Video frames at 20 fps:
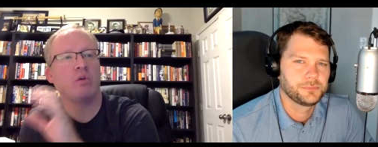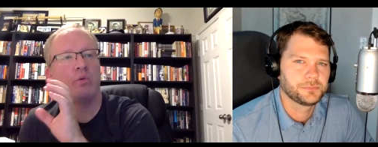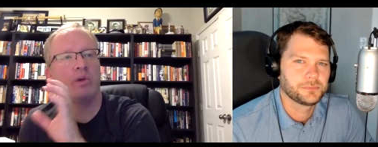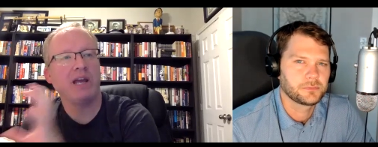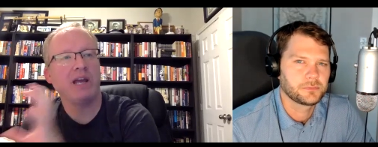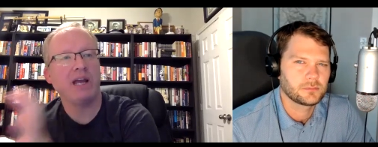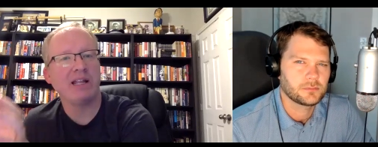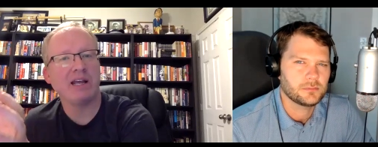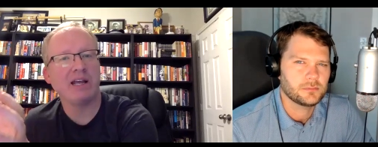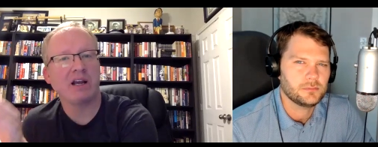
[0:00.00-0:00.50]
Speaker 1: We
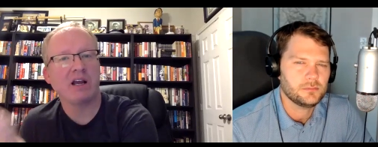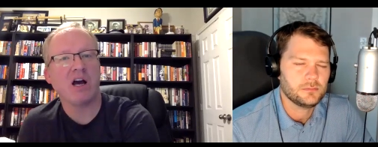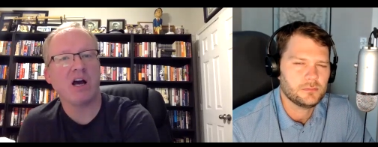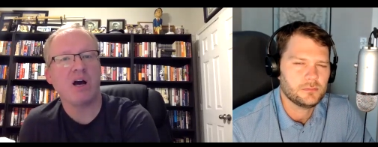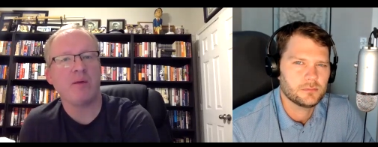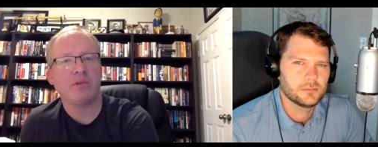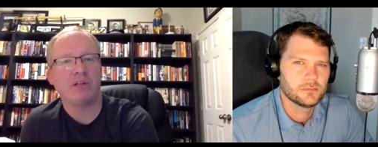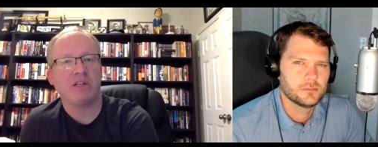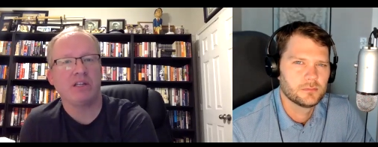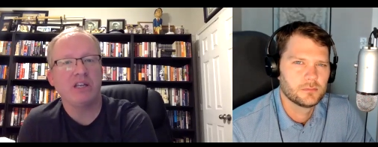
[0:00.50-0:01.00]
had that
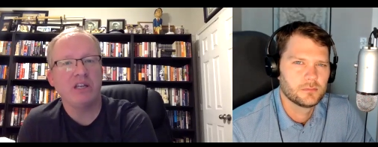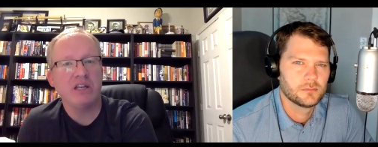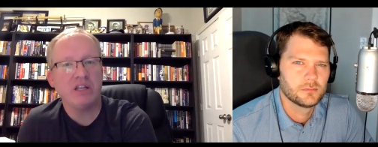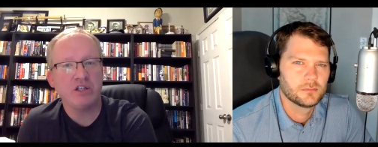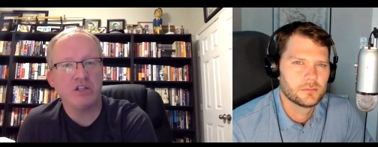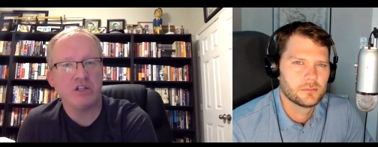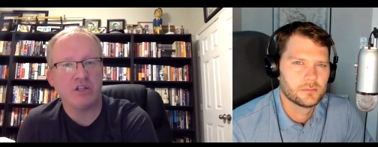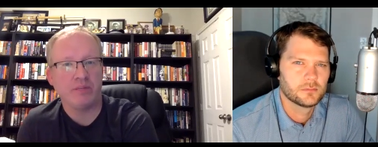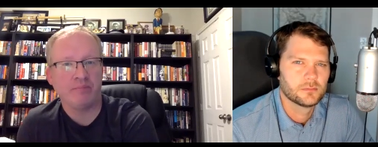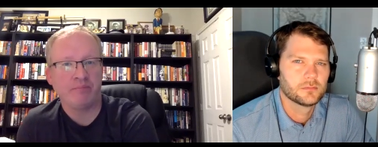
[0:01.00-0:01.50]

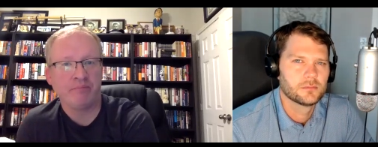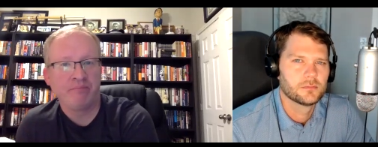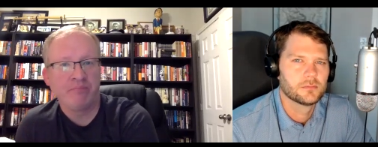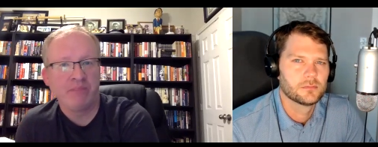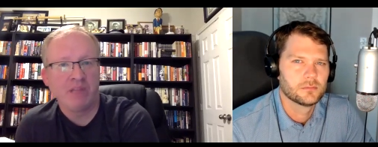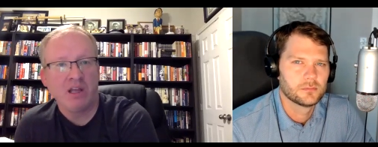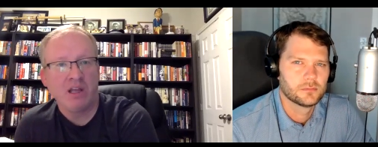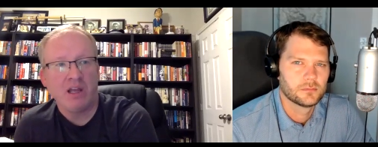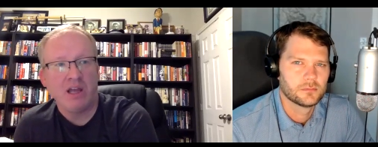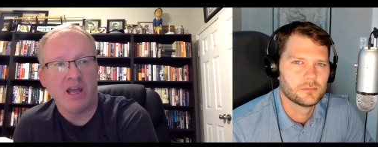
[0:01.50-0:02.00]
competition,
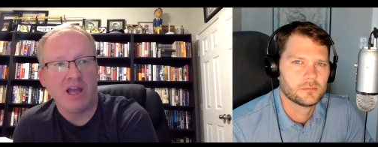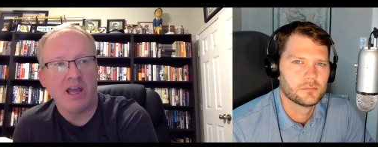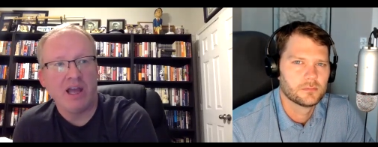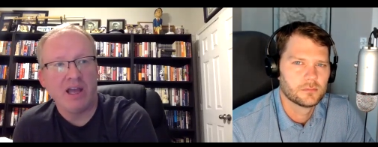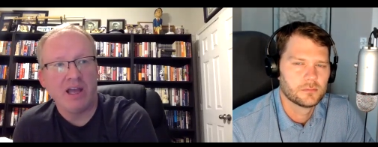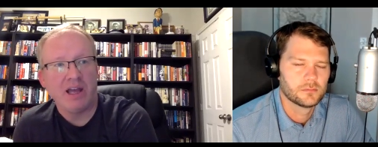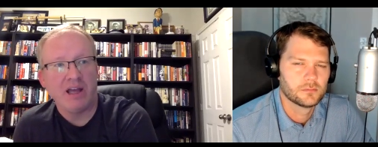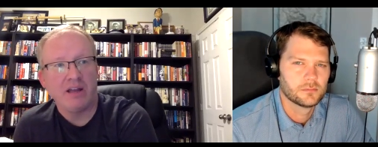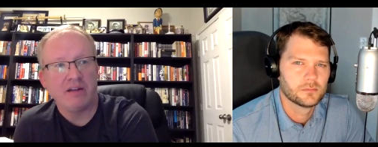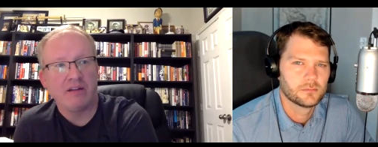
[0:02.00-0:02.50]

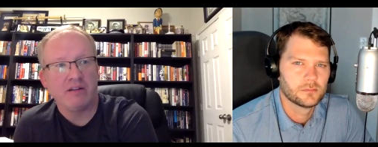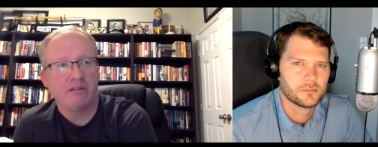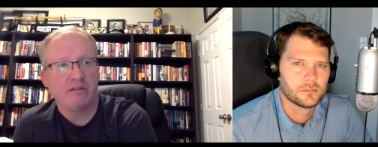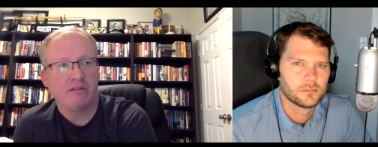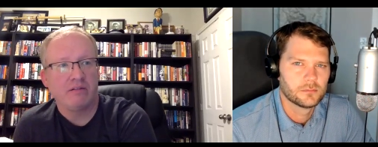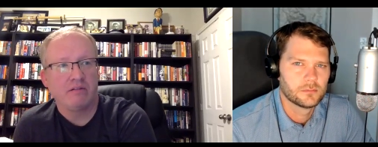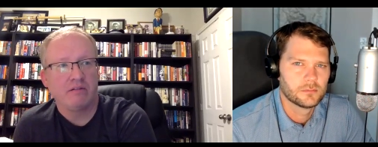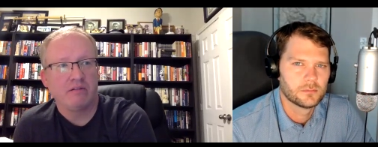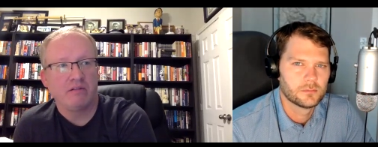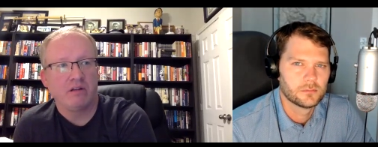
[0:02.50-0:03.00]
and
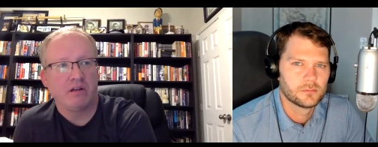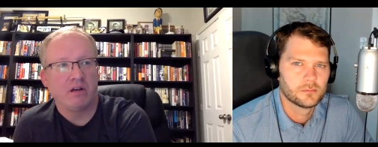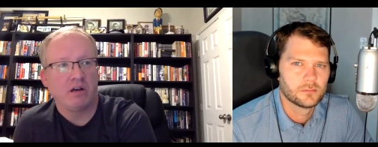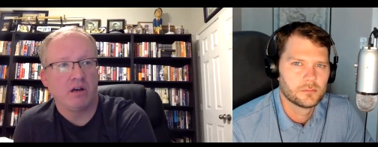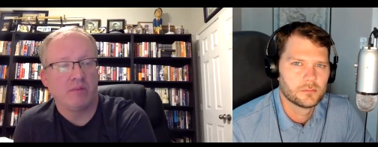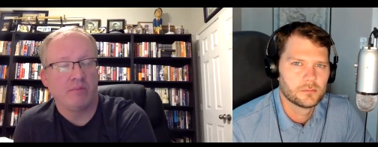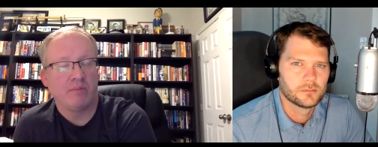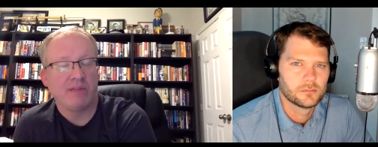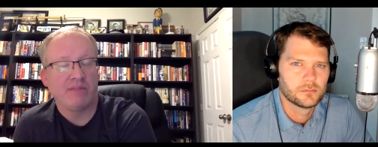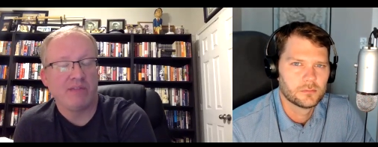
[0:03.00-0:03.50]

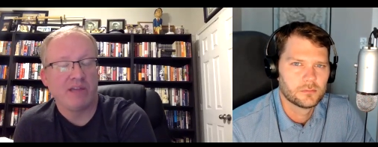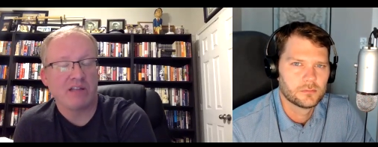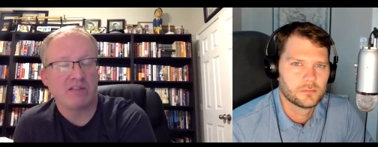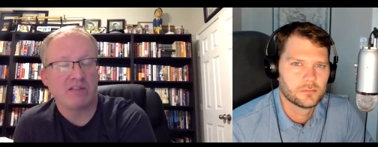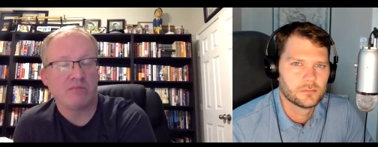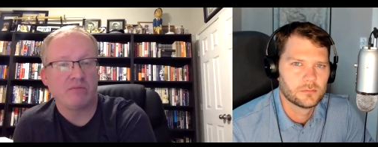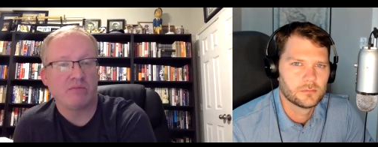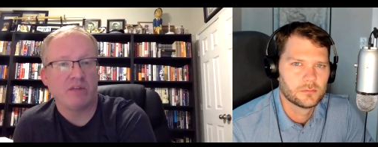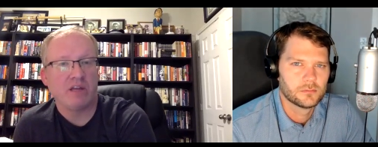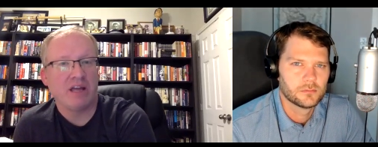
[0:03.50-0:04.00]
uh, that that's
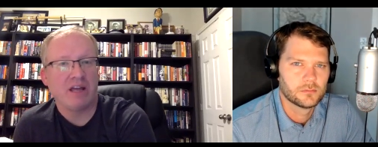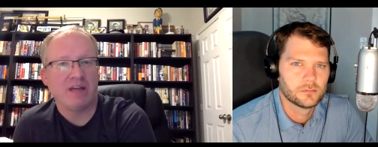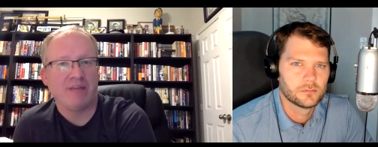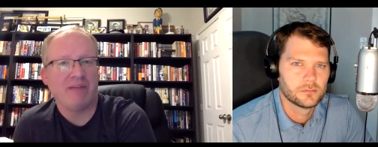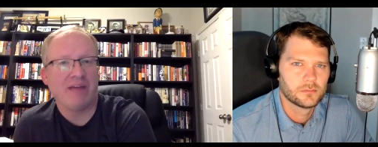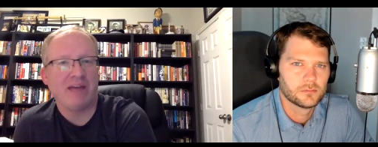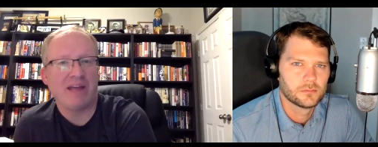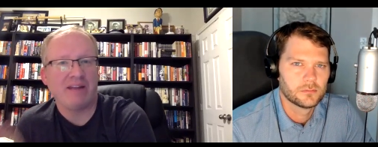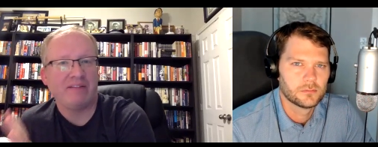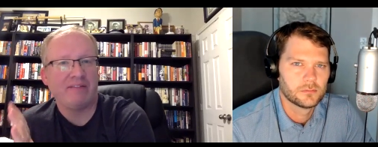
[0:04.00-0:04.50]

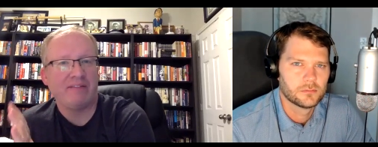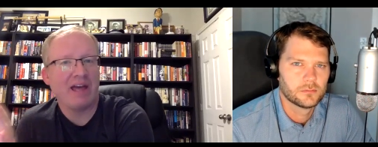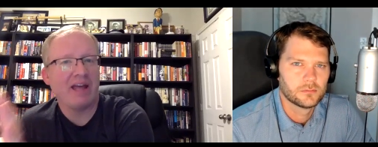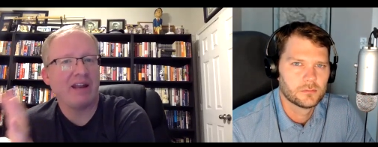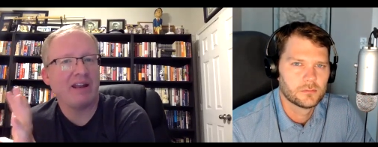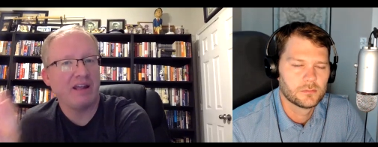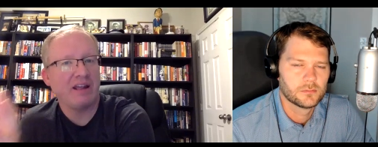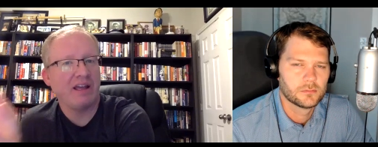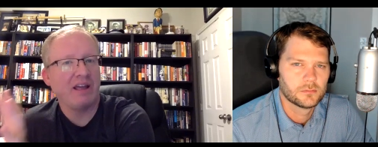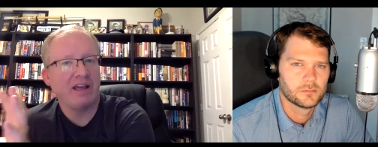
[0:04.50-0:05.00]
that
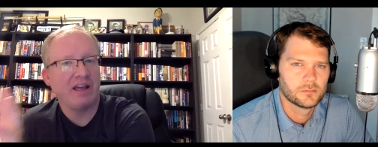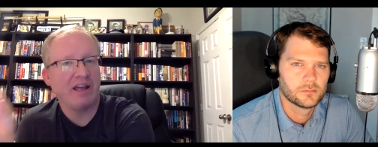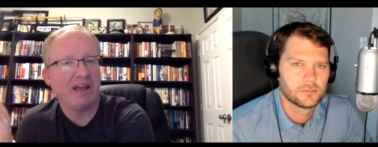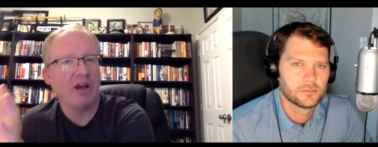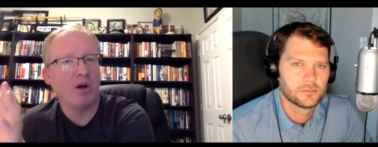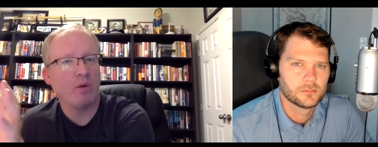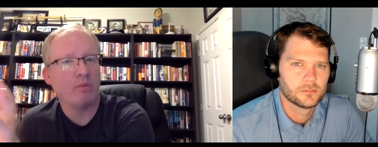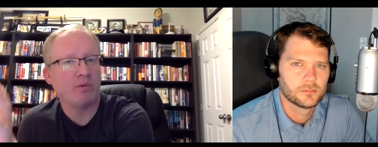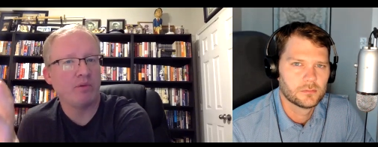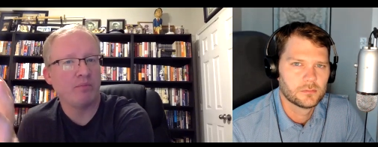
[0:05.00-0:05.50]
that
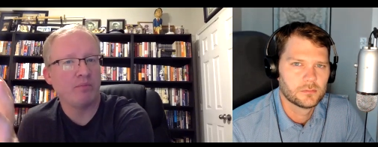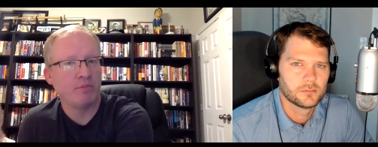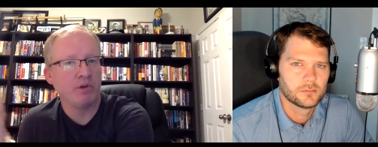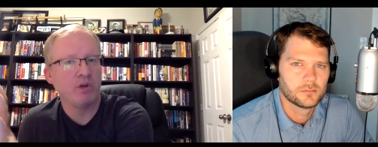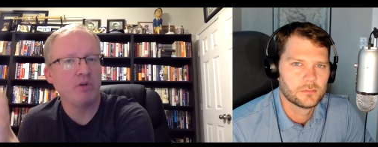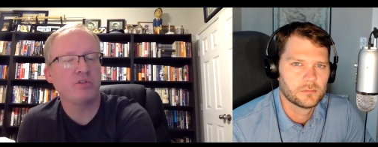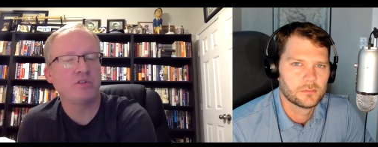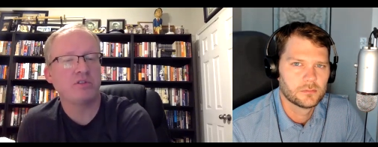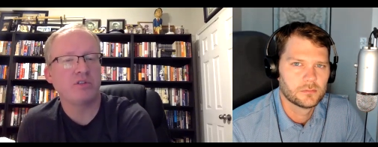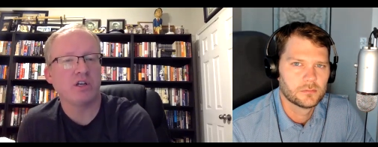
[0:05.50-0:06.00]
helped
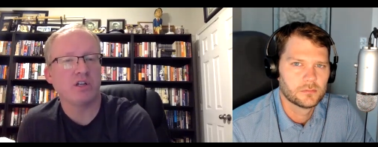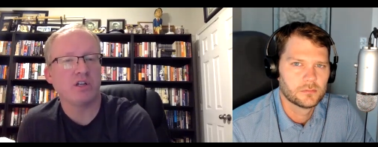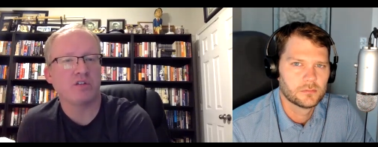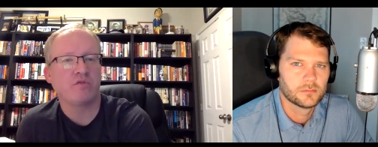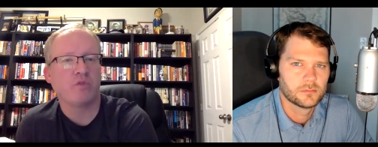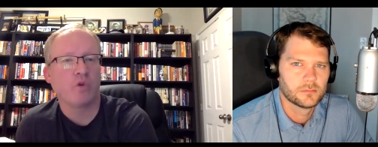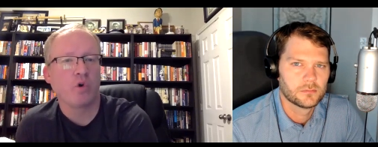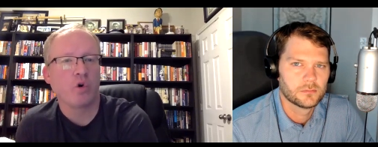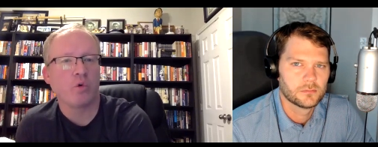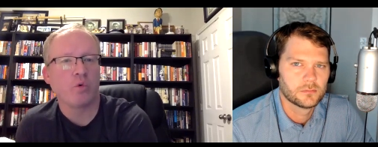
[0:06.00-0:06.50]
boost us
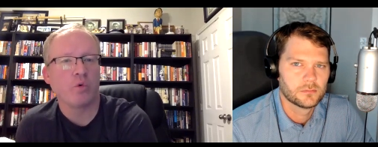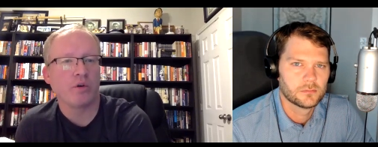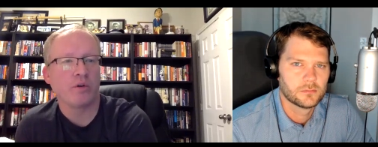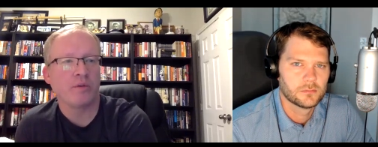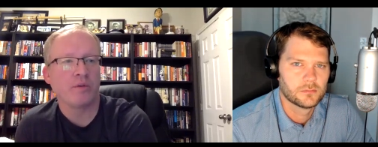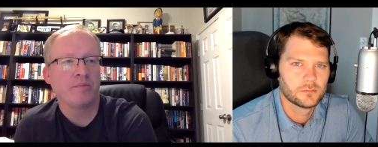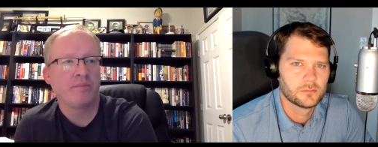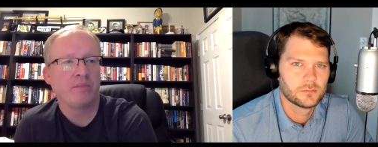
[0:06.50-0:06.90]
forward.